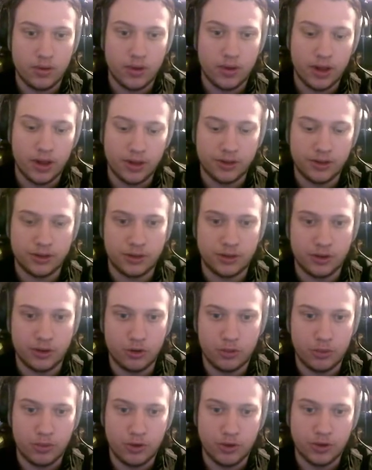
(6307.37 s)
This is a null
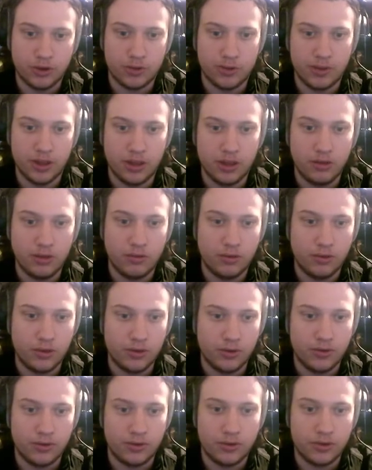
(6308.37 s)
pointer by
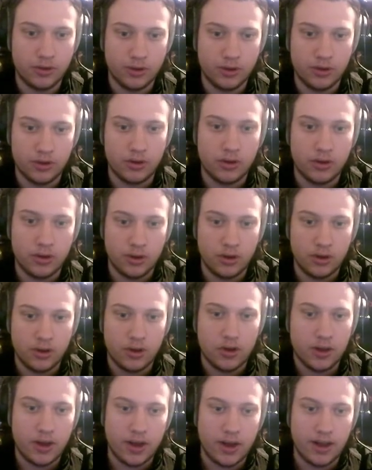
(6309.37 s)
default.
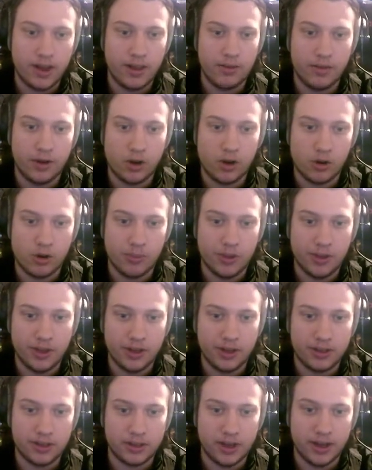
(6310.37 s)
And then we can copy
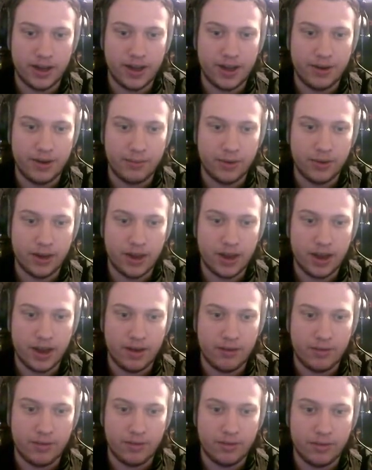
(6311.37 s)
this and we
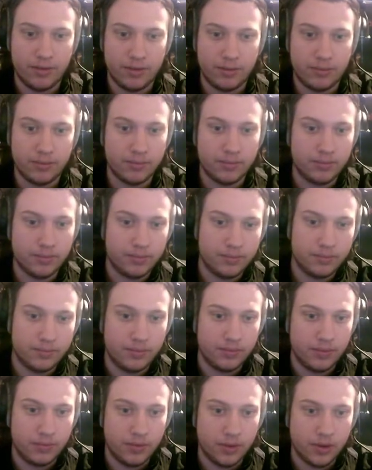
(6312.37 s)
have
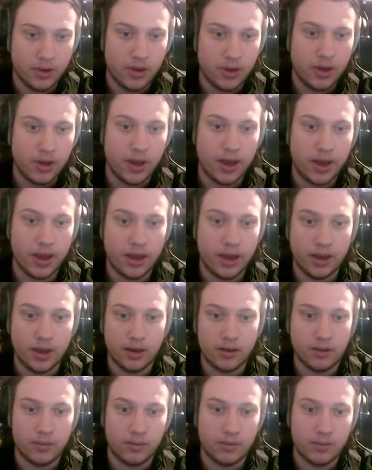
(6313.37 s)
a
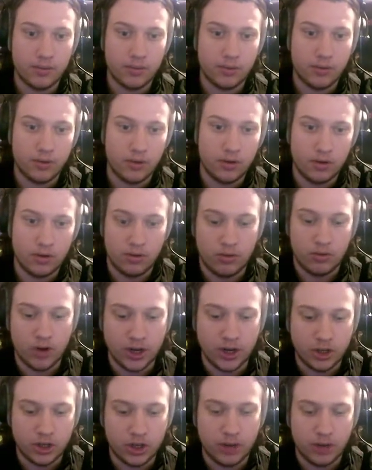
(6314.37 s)

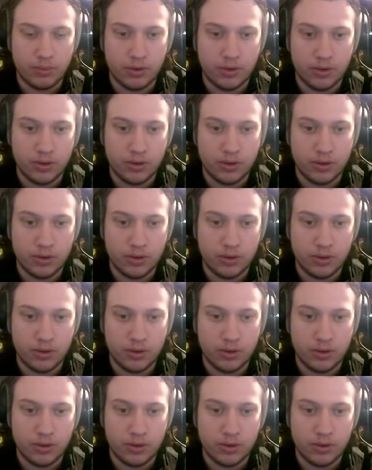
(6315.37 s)
right shape.